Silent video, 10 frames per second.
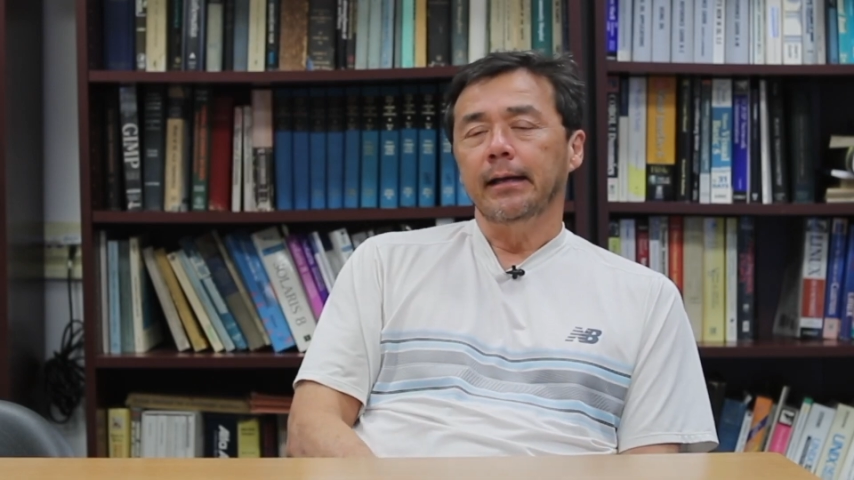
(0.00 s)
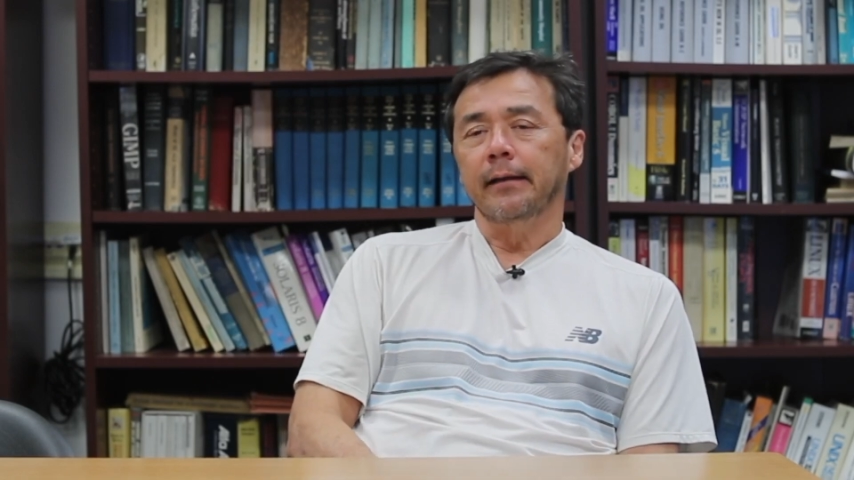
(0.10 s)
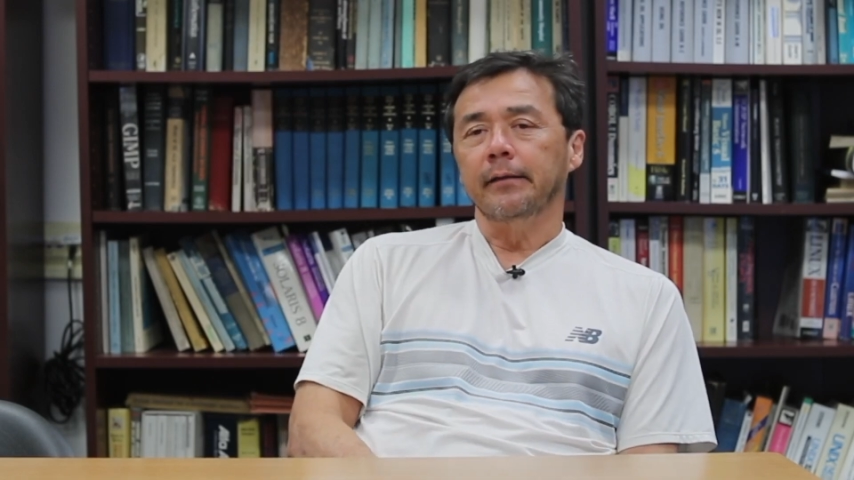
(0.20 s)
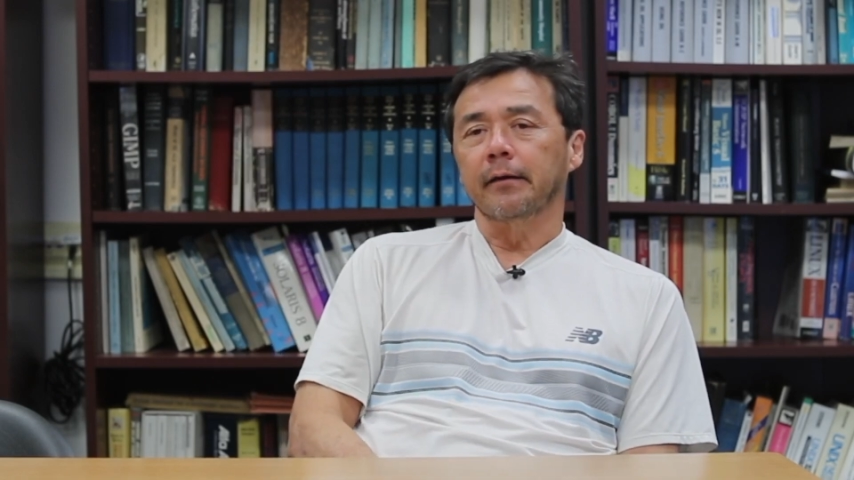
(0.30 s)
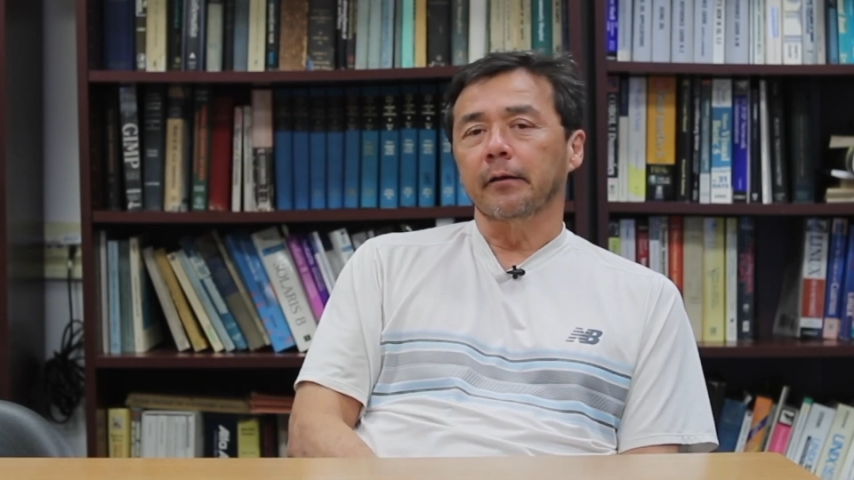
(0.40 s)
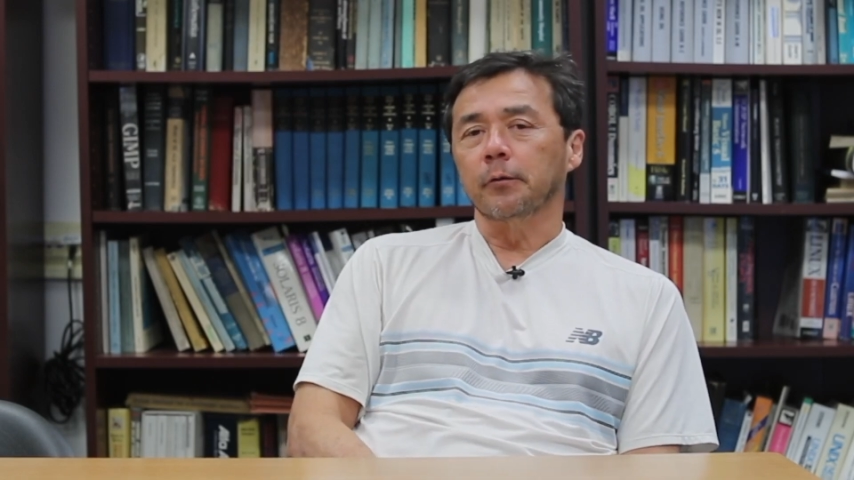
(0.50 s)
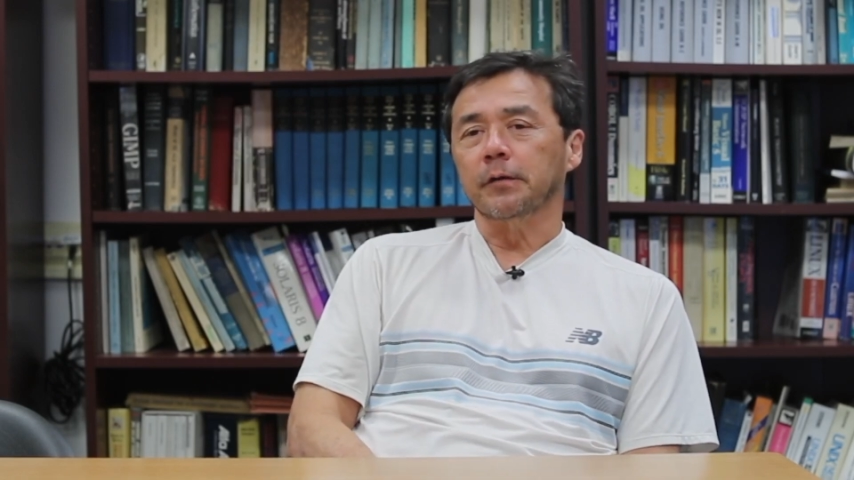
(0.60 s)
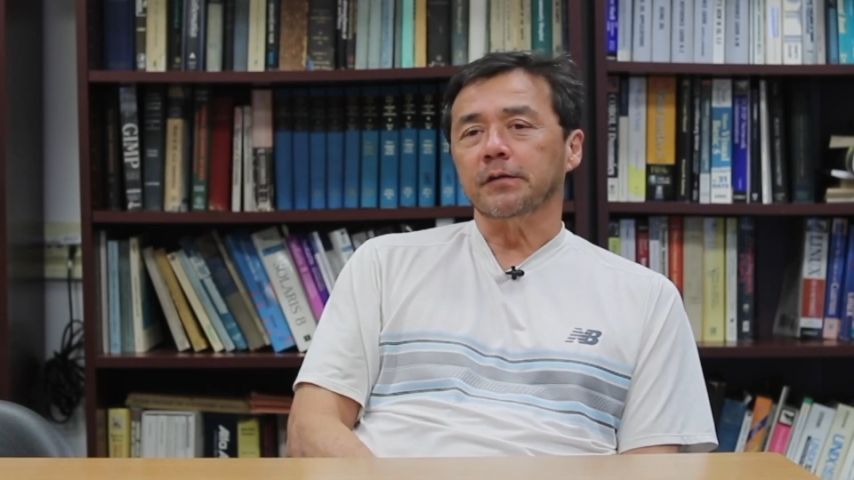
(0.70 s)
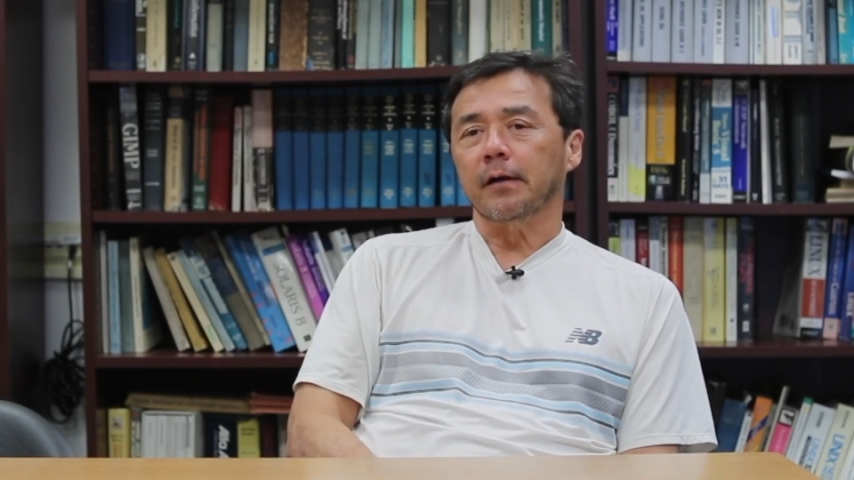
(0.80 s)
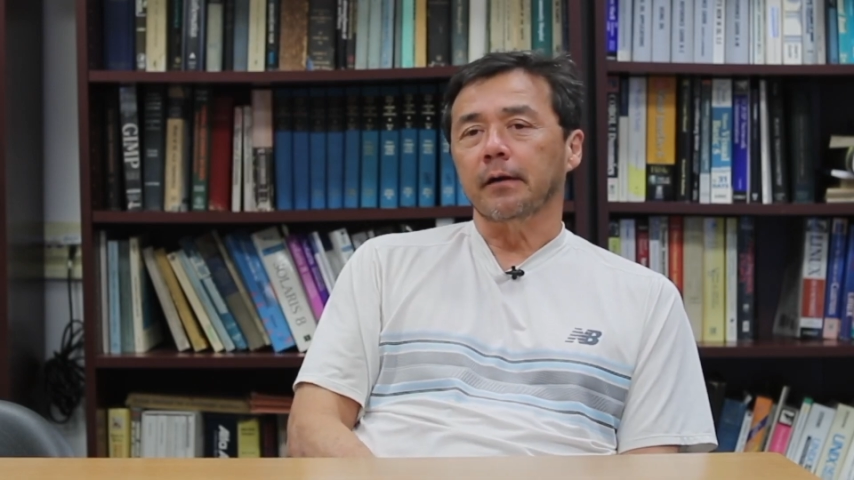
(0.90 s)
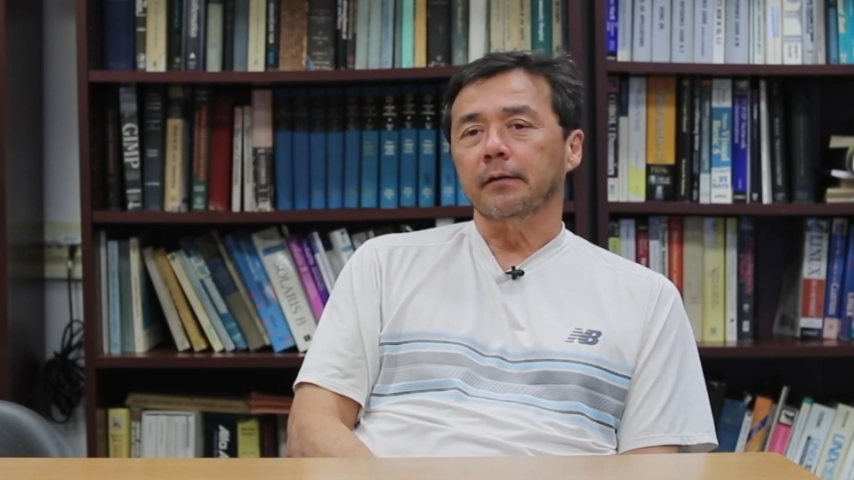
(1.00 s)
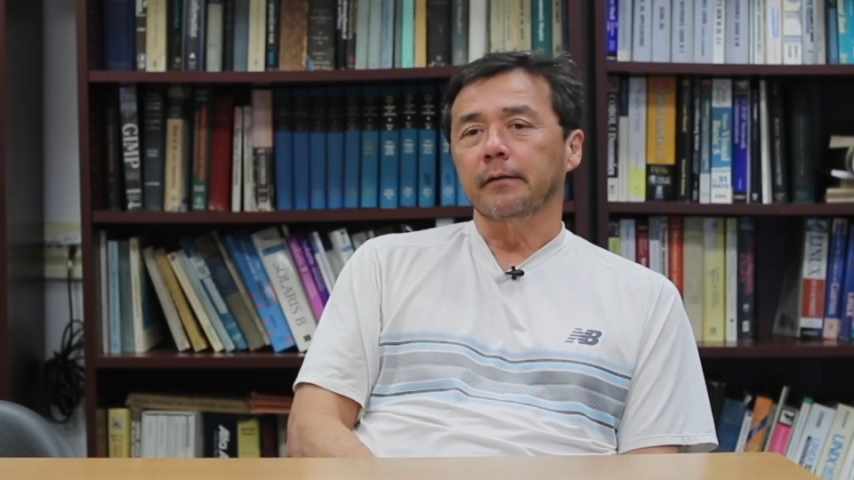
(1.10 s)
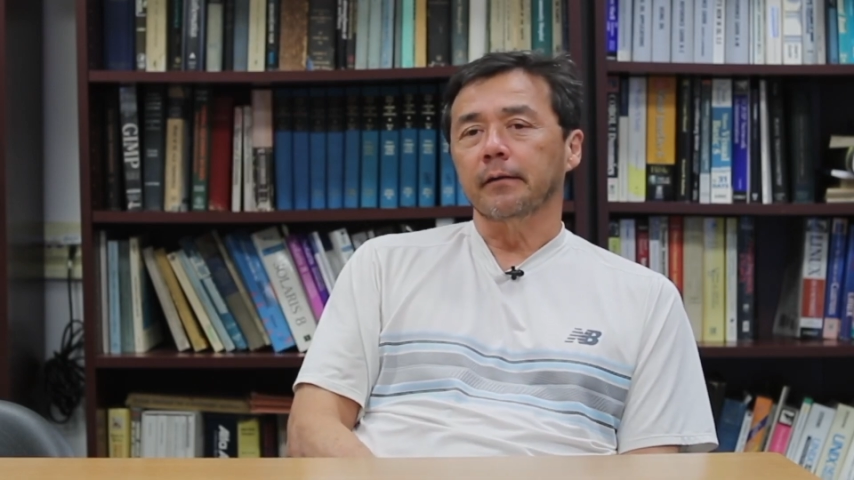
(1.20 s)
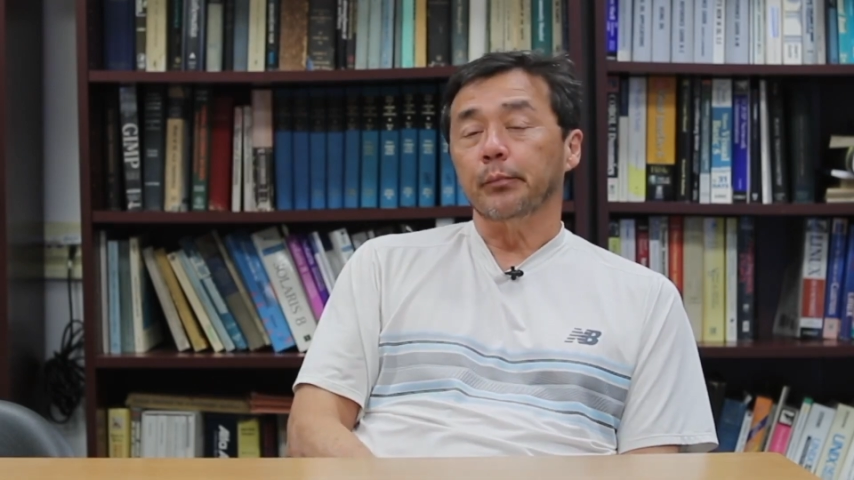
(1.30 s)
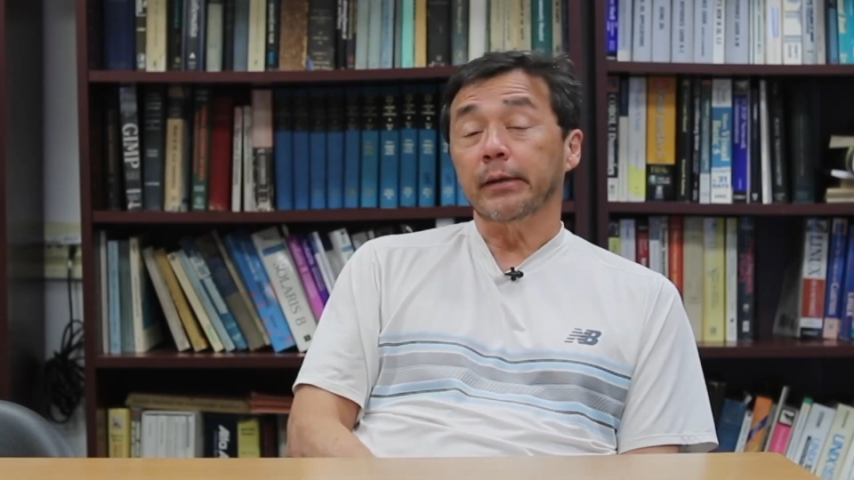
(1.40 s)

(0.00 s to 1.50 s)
and the other is on the